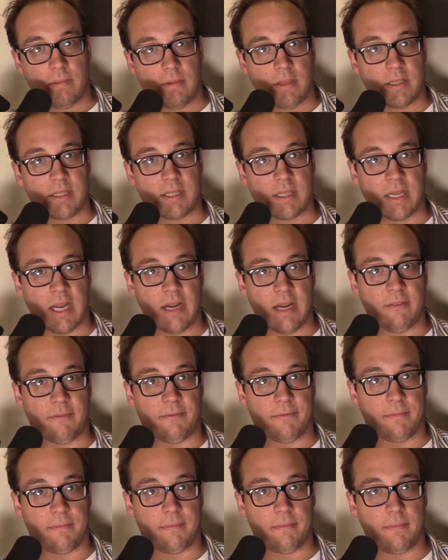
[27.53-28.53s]
the state of
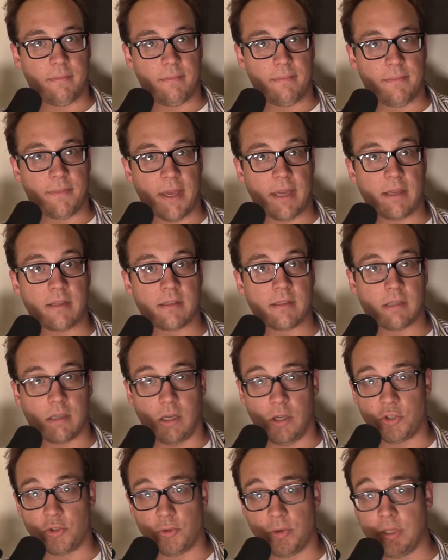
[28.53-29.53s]
things
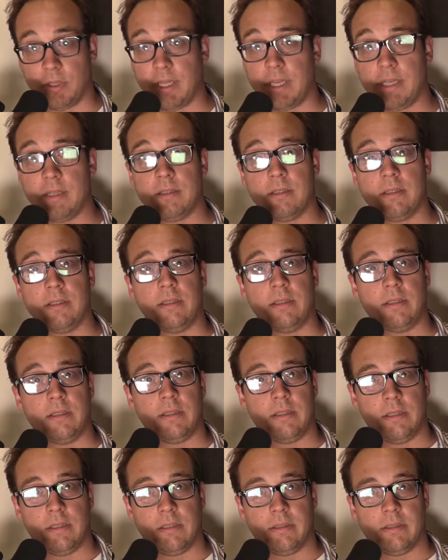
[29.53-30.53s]
culturally.
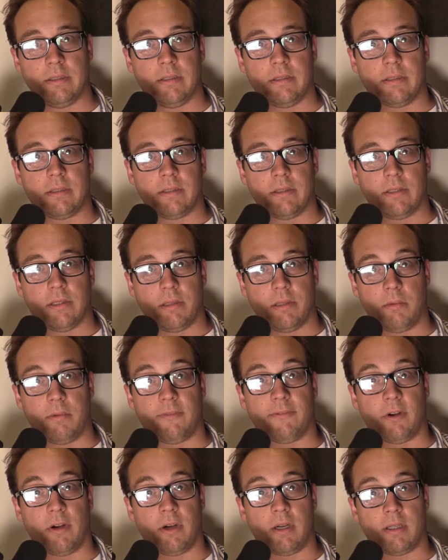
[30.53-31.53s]
I'm
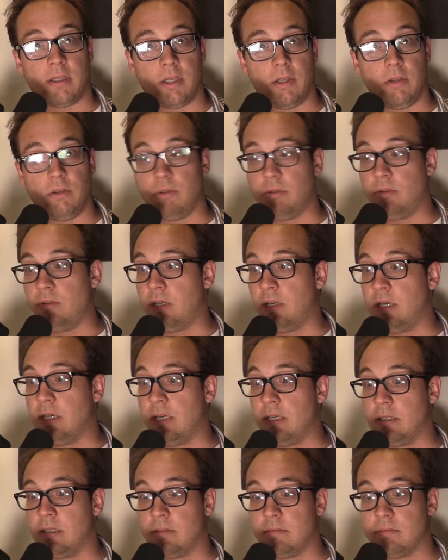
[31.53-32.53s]
referring
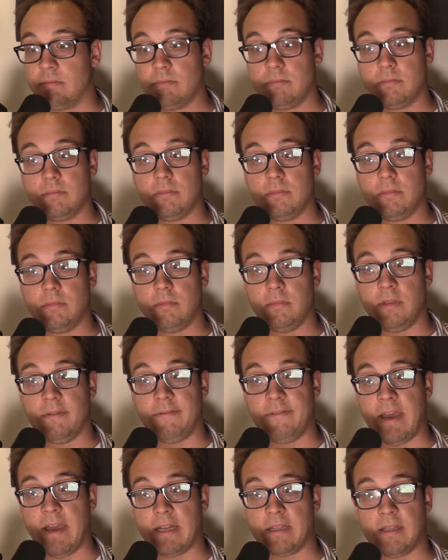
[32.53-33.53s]
to the
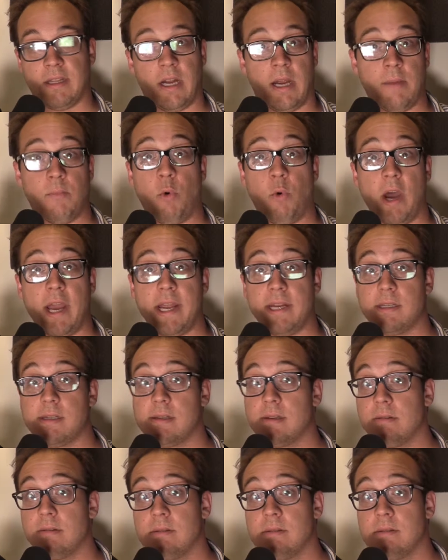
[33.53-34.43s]
fact that I'm white.